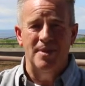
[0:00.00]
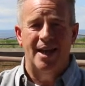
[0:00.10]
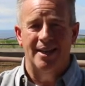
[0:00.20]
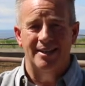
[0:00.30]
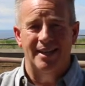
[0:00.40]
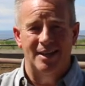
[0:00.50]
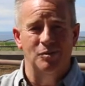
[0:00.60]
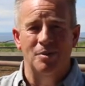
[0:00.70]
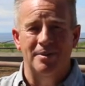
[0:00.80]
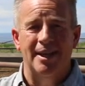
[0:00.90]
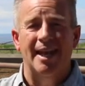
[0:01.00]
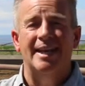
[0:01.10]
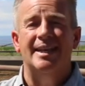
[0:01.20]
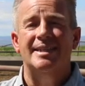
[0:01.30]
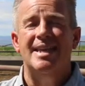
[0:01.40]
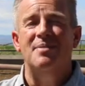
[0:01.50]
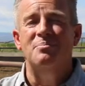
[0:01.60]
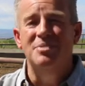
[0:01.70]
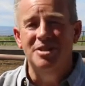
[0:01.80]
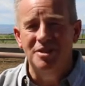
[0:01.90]
man and a woman. And it is a
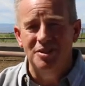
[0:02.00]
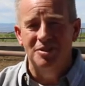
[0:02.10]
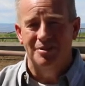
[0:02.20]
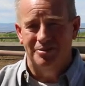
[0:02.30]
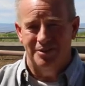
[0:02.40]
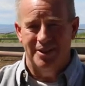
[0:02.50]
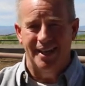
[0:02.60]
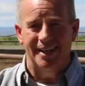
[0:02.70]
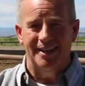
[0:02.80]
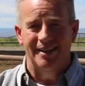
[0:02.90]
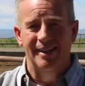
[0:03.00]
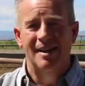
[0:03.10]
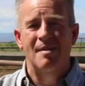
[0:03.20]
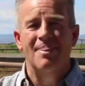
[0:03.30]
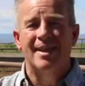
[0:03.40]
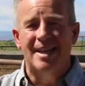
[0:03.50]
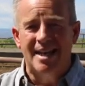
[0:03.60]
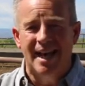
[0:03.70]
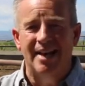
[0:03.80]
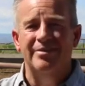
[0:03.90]
beautiful thing.
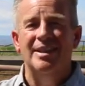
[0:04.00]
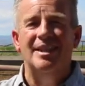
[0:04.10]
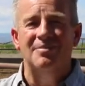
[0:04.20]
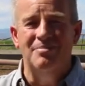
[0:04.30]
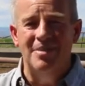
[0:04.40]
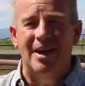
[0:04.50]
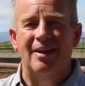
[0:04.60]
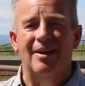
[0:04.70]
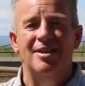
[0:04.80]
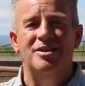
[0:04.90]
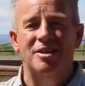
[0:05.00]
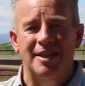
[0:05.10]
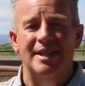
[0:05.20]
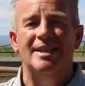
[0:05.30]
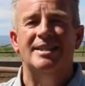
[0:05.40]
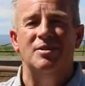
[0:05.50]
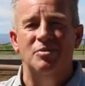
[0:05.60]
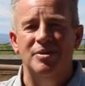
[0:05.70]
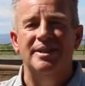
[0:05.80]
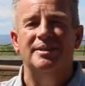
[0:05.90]
Covenant marriage is the
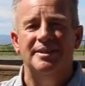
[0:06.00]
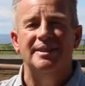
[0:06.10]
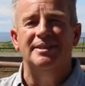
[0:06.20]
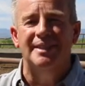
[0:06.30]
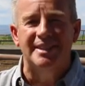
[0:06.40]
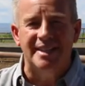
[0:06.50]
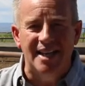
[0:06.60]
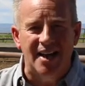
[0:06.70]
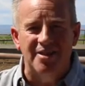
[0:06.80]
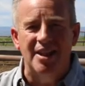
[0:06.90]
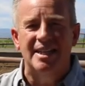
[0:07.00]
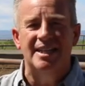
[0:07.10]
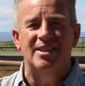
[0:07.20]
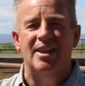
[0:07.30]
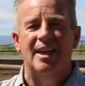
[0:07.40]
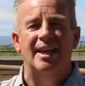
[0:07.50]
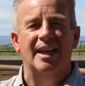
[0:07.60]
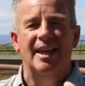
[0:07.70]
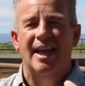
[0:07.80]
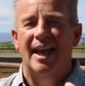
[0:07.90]
real deal. It's the authentic thing.
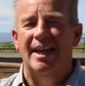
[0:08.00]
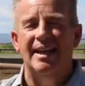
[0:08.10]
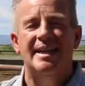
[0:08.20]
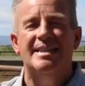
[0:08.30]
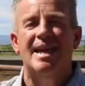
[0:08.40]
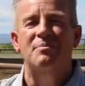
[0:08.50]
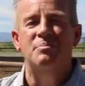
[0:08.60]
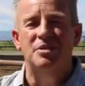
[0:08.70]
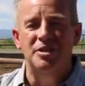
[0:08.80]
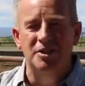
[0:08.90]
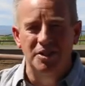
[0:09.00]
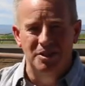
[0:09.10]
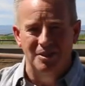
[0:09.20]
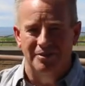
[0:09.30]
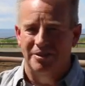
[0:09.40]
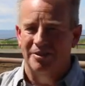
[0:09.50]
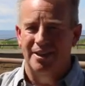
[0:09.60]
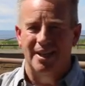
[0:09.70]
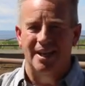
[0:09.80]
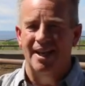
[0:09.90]
And it is a beautiful
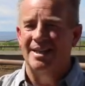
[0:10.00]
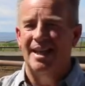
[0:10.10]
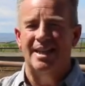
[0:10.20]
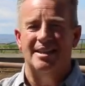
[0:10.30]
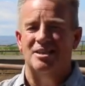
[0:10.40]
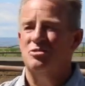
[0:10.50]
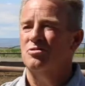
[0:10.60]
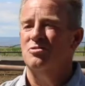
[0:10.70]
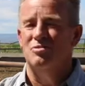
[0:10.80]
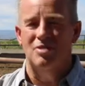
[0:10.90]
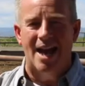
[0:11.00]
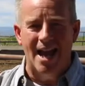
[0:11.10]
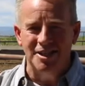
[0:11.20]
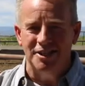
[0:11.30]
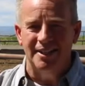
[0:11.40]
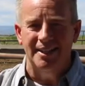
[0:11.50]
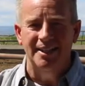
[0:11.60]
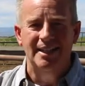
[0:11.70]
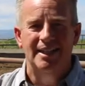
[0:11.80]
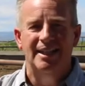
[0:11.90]
thing, unlike the
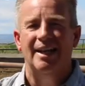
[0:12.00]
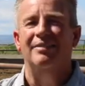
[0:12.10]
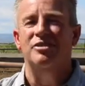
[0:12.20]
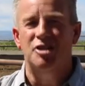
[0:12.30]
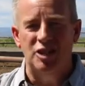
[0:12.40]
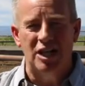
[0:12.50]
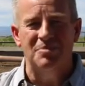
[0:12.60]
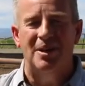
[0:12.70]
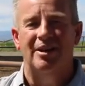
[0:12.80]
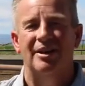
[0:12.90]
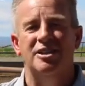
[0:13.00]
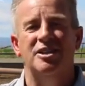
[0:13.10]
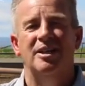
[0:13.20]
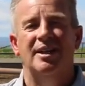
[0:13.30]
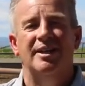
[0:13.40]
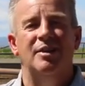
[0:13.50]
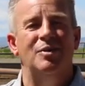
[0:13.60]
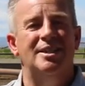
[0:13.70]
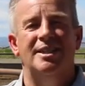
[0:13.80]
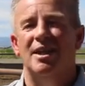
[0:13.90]
tragedy of junk marriage that
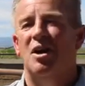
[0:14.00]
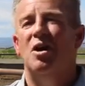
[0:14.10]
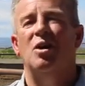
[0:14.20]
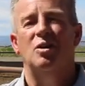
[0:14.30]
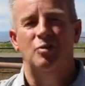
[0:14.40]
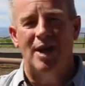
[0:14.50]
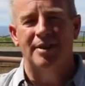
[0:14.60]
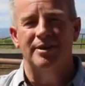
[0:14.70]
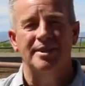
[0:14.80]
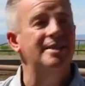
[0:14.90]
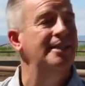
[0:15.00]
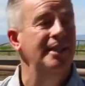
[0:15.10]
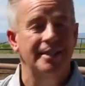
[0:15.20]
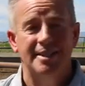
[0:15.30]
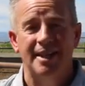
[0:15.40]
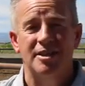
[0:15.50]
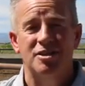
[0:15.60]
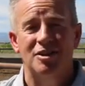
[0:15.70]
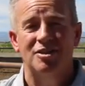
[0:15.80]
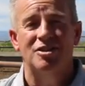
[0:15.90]
we see all around us, inside the
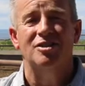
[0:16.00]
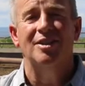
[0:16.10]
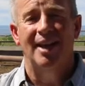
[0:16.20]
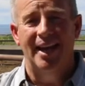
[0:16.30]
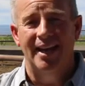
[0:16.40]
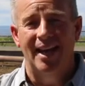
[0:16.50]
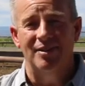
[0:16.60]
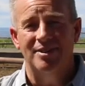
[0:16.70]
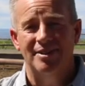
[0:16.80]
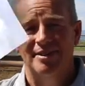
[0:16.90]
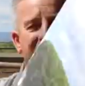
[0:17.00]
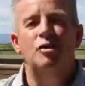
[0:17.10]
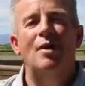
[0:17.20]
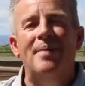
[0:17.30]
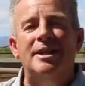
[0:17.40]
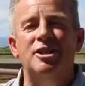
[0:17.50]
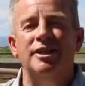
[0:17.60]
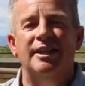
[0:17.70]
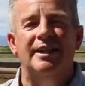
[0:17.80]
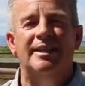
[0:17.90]
church and out. So I
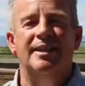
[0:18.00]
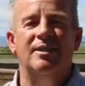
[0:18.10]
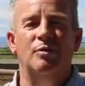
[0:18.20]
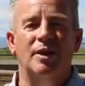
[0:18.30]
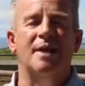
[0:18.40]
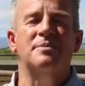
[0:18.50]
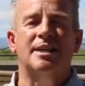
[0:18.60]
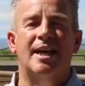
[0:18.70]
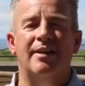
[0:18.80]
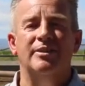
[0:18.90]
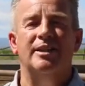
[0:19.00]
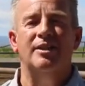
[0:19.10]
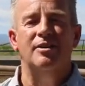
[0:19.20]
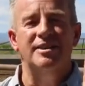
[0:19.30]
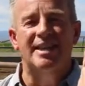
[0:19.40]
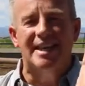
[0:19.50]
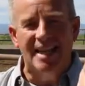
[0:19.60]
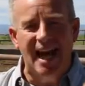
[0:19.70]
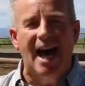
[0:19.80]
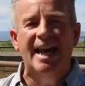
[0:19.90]
mentioned that when it comes to covenant, there is the
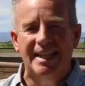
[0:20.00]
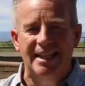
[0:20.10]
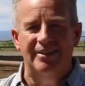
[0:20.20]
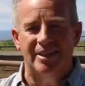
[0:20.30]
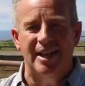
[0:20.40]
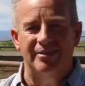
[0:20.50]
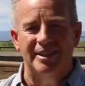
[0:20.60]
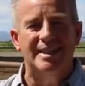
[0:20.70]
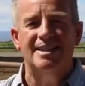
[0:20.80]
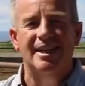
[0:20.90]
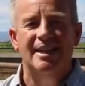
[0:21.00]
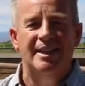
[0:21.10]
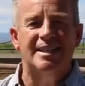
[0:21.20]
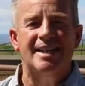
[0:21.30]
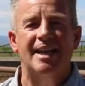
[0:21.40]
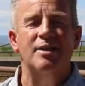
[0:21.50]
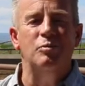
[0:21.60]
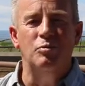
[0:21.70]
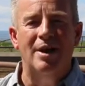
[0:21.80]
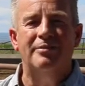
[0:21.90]
cutting of a covenant. That's, that's kind of the
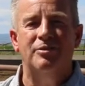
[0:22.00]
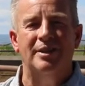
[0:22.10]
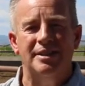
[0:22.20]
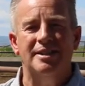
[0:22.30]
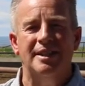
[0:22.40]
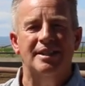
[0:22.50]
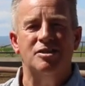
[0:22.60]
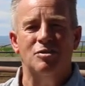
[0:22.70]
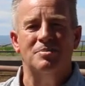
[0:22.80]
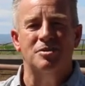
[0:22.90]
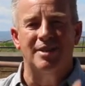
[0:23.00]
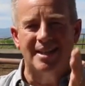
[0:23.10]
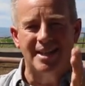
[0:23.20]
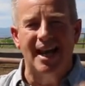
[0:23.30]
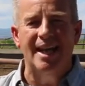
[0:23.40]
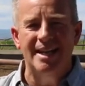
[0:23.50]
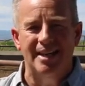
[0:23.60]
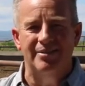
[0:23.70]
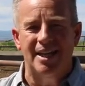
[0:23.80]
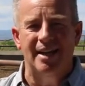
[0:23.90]
reference in Scripture, the cutting
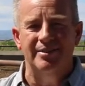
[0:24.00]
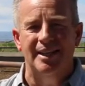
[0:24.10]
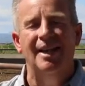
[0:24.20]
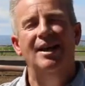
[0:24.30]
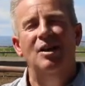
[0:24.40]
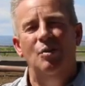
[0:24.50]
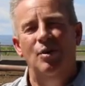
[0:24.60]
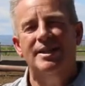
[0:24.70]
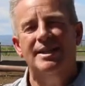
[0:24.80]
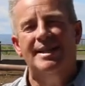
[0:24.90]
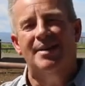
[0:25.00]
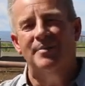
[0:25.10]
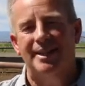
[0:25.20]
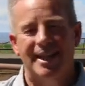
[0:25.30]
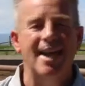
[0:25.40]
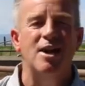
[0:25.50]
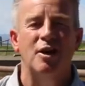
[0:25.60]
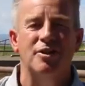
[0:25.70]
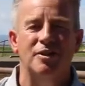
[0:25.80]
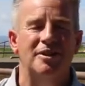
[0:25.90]
of a covenant. What does that mean? Kay
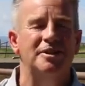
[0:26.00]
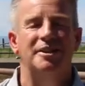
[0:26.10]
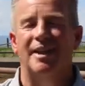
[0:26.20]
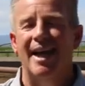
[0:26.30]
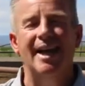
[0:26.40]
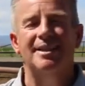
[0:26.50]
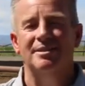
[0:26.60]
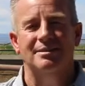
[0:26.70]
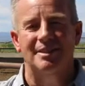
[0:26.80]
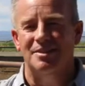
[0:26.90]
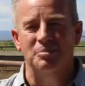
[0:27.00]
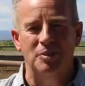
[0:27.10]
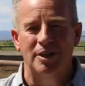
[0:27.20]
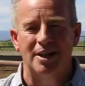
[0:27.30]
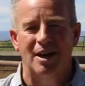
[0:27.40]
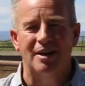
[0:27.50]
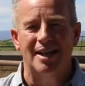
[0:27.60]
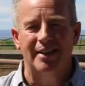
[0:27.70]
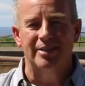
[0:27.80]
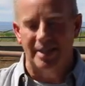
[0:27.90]
Arthur, in her excellent book, Our
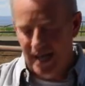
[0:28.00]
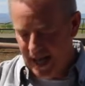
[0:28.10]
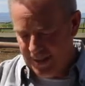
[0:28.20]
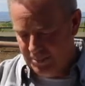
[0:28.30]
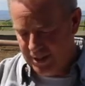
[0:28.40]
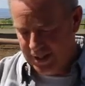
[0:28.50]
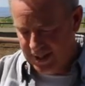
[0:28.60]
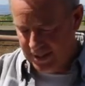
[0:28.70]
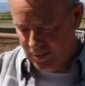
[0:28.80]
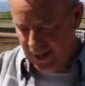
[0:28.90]
Covenant God, puts it this